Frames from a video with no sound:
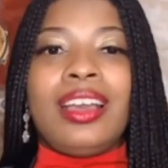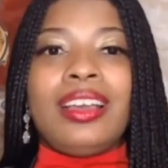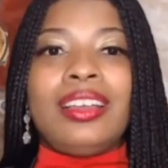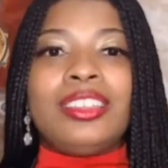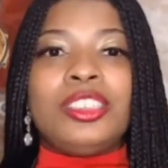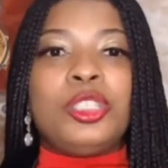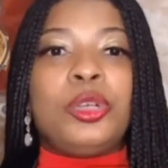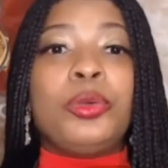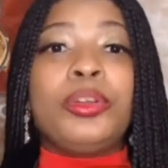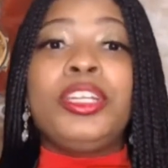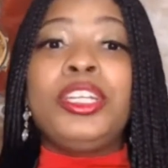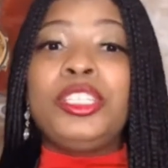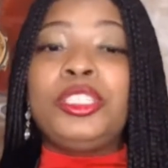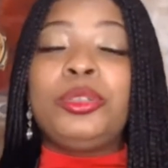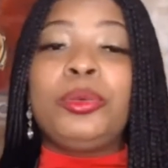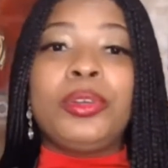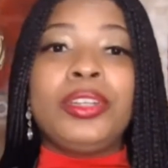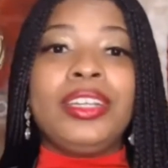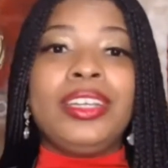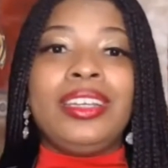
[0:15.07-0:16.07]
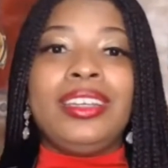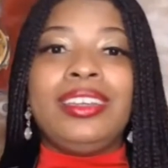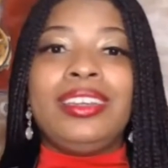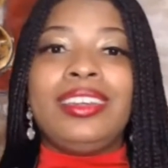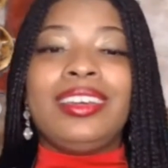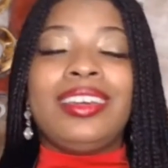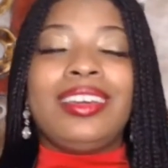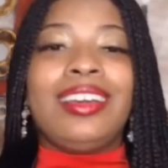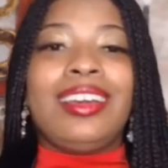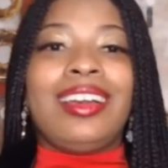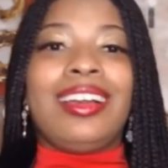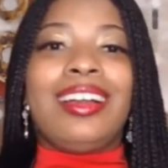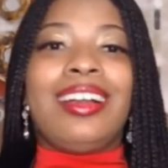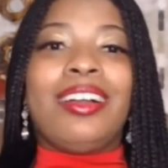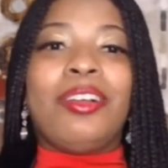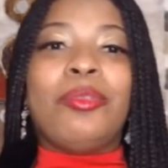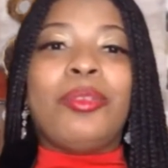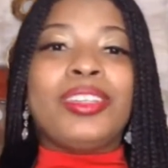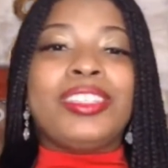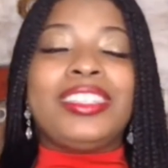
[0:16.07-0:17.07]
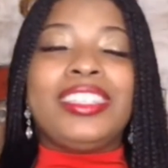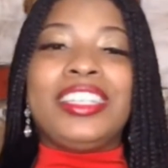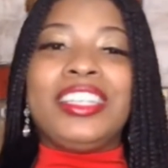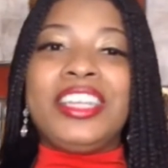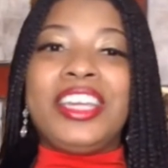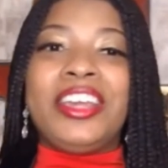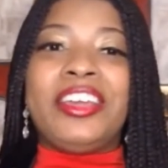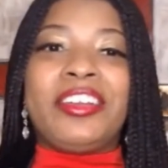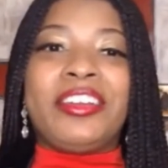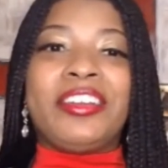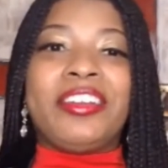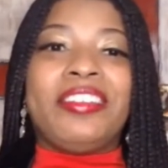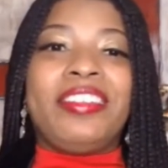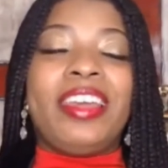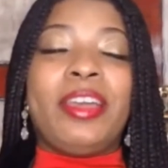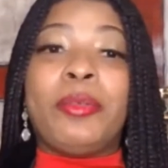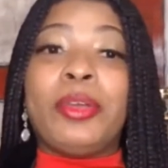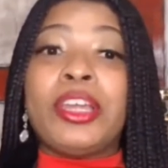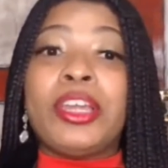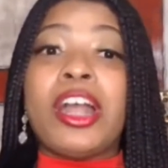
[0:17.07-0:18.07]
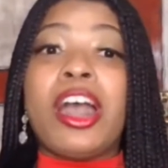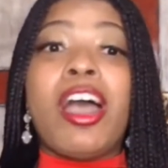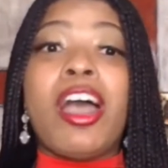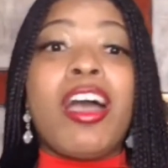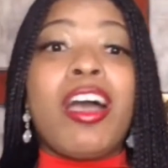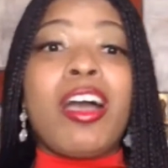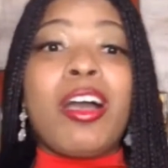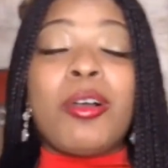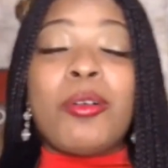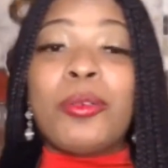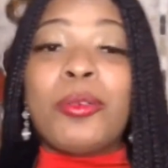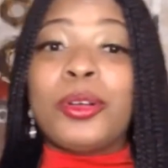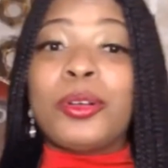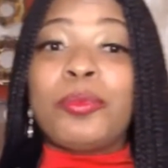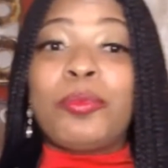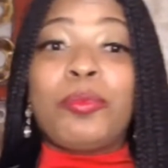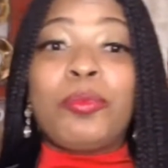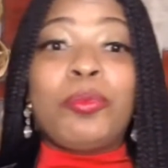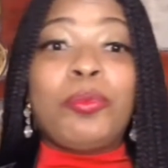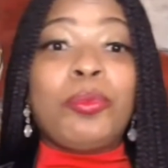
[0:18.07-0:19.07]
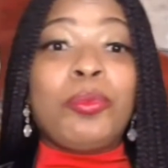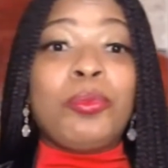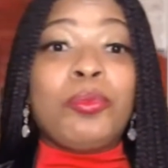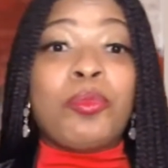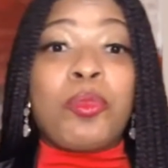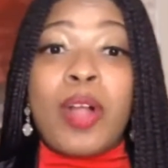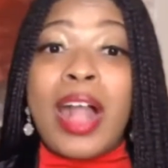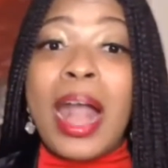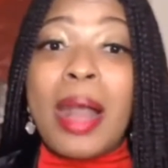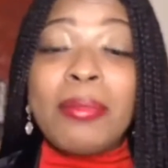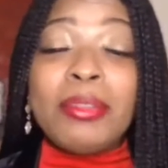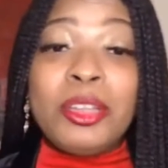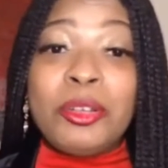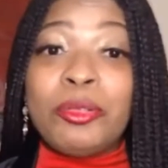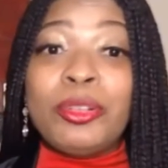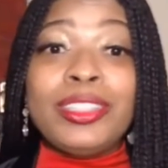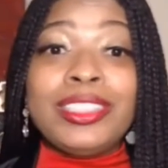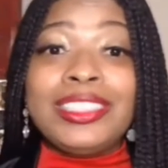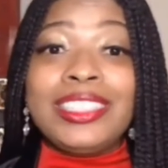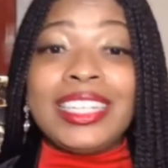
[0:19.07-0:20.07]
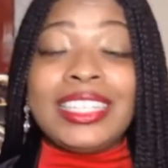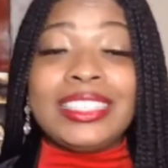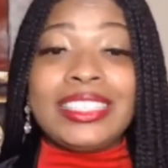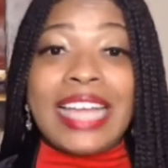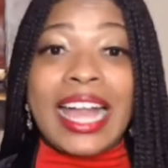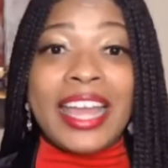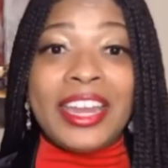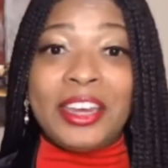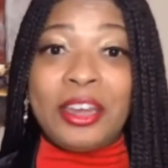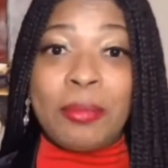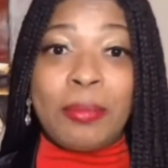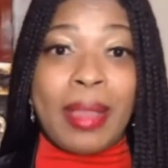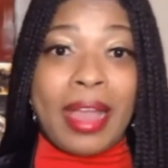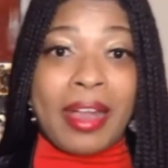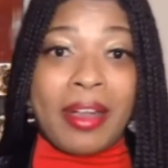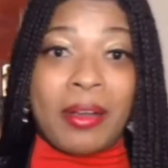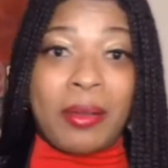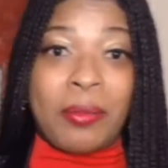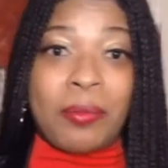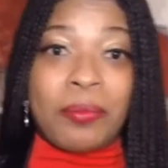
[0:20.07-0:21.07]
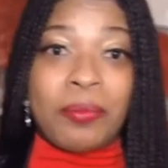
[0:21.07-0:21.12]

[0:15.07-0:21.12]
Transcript: 2020 was the year that we all were probably really excited about.